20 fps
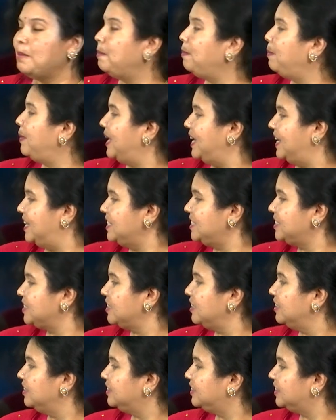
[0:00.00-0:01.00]
plus
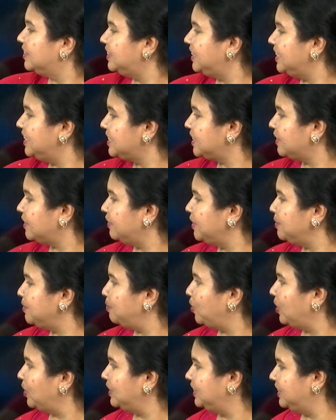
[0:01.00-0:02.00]

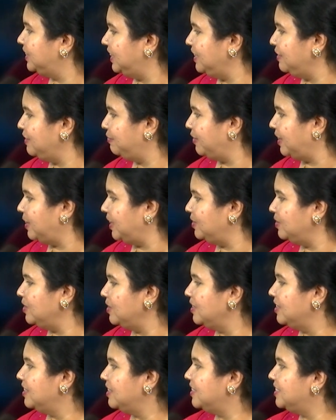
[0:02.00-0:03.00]
37.35
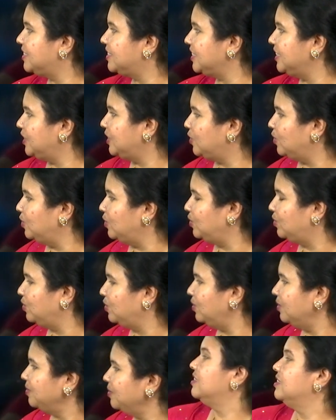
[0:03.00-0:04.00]
is equal
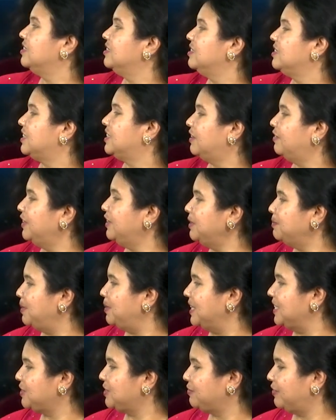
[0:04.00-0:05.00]
to 7
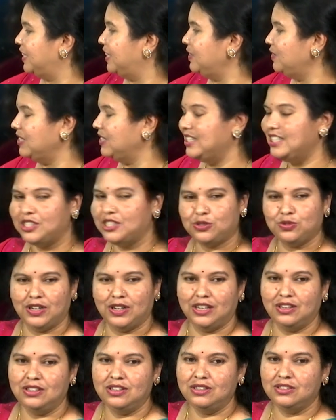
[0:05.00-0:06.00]
plus 5 is 12.